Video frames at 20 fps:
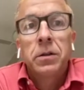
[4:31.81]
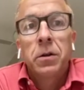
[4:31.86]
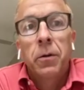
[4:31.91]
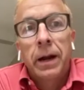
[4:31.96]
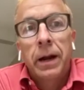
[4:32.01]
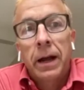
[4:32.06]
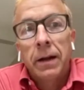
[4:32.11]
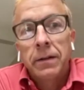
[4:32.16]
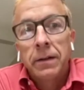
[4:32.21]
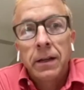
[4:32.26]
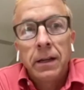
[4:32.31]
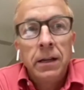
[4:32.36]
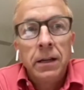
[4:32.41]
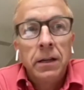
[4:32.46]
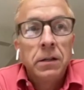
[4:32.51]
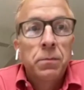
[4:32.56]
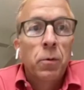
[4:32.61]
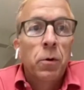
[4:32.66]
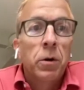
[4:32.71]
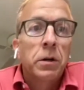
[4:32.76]
going out to eat
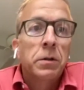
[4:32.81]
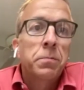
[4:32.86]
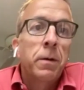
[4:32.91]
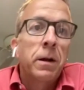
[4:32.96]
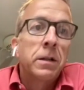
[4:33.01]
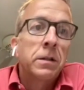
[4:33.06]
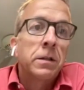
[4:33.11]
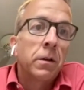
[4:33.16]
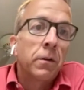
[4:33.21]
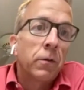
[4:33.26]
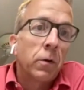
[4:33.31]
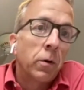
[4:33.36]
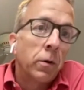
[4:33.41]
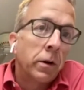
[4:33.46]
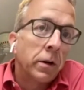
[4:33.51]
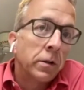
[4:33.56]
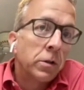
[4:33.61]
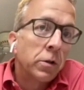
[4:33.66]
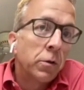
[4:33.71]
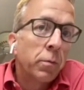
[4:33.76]
is more expensive,
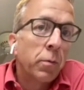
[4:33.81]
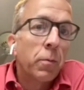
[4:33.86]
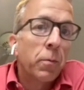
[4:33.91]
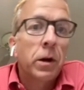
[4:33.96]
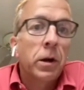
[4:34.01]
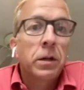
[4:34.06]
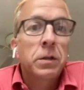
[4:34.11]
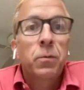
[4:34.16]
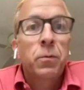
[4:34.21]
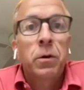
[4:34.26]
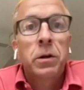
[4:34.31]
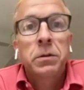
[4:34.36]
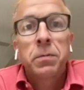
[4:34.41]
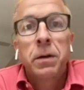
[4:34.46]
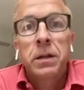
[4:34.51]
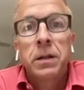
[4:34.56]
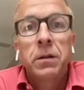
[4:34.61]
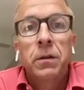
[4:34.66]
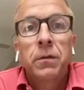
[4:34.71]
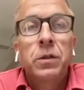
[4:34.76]
going to supermarkets more
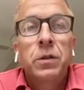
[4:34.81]
expensive.